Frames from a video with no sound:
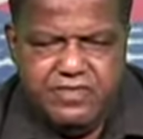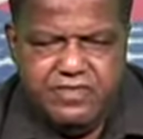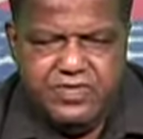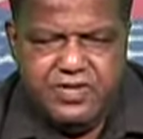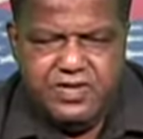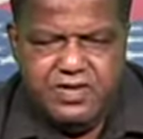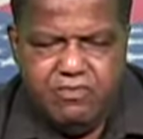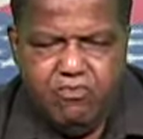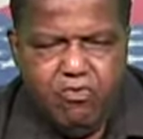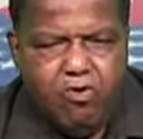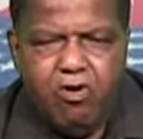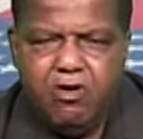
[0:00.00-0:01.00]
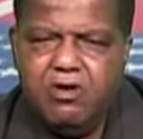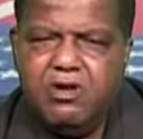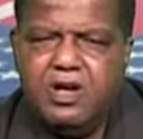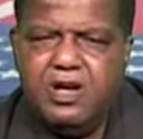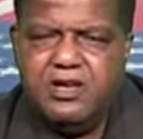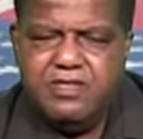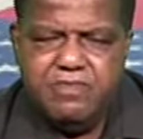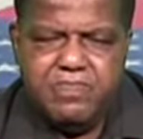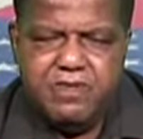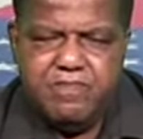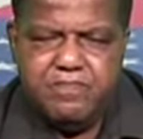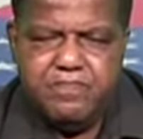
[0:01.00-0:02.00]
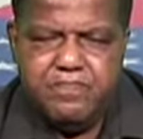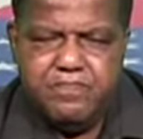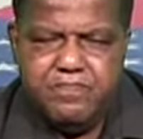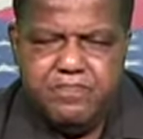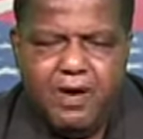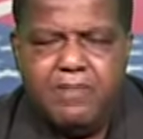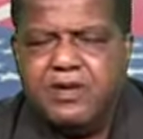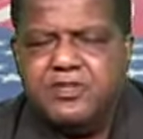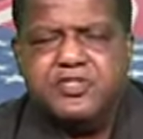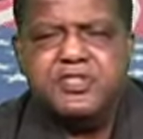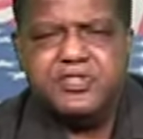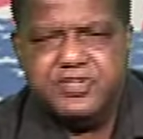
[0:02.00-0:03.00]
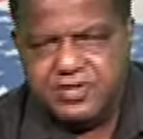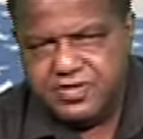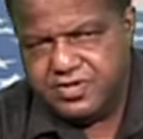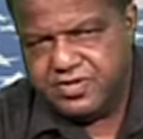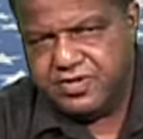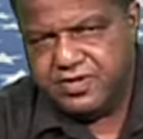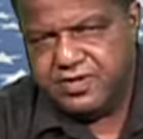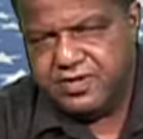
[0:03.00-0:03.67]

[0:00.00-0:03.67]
The war on public assistance,